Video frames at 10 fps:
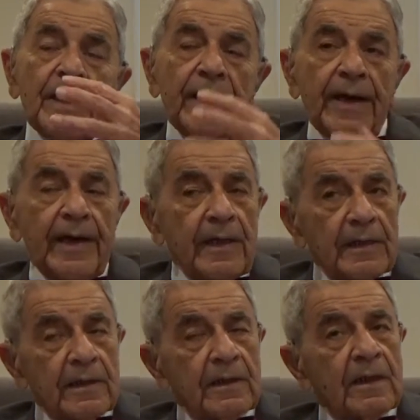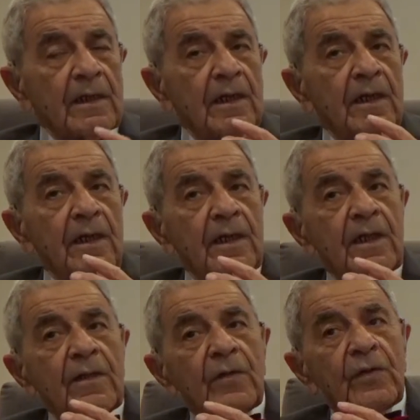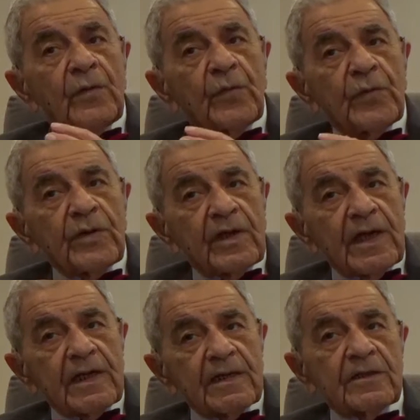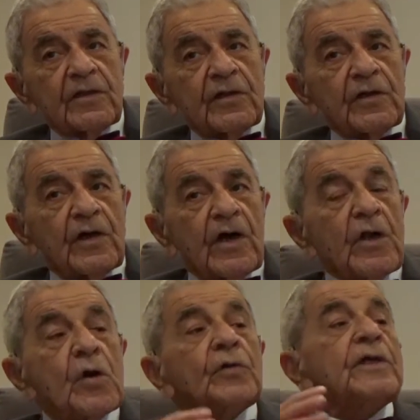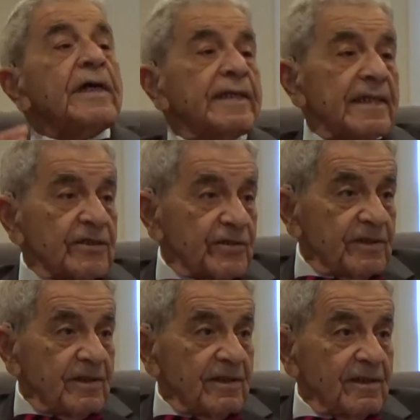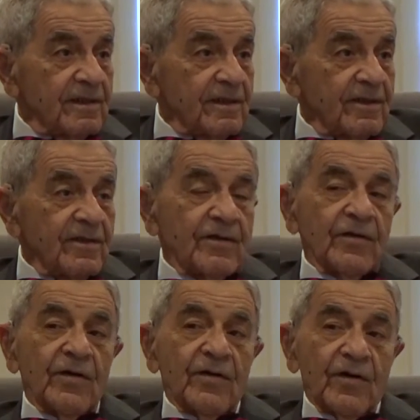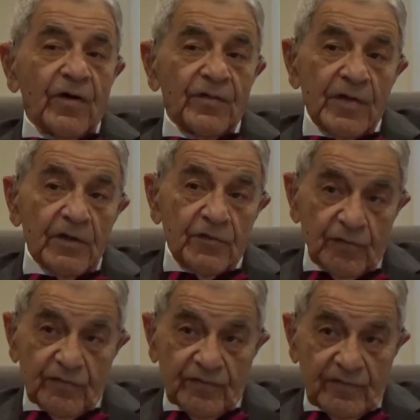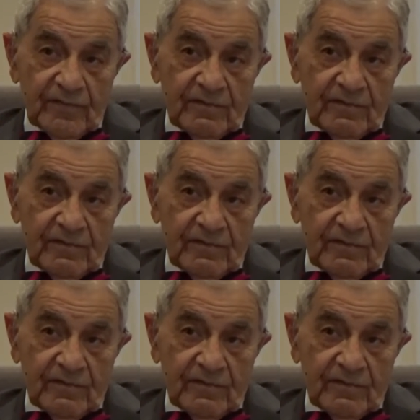And we carried a loading test on that roof.